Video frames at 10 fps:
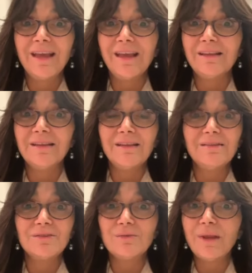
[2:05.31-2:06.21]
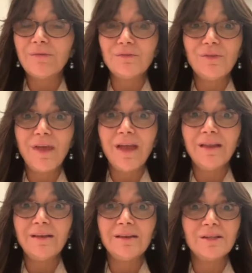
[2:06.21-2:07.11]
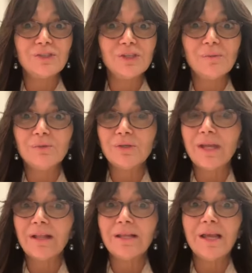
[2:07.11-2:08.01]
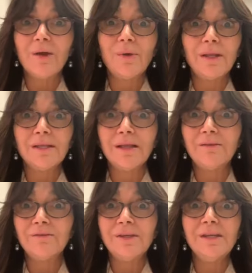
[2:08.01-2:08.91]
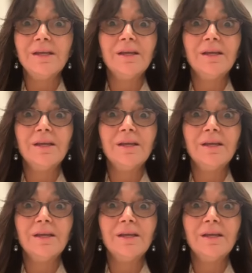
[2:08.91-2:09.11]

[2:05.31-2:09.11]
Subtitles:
And soon after that, Hashem took Eliyahu Hanavi.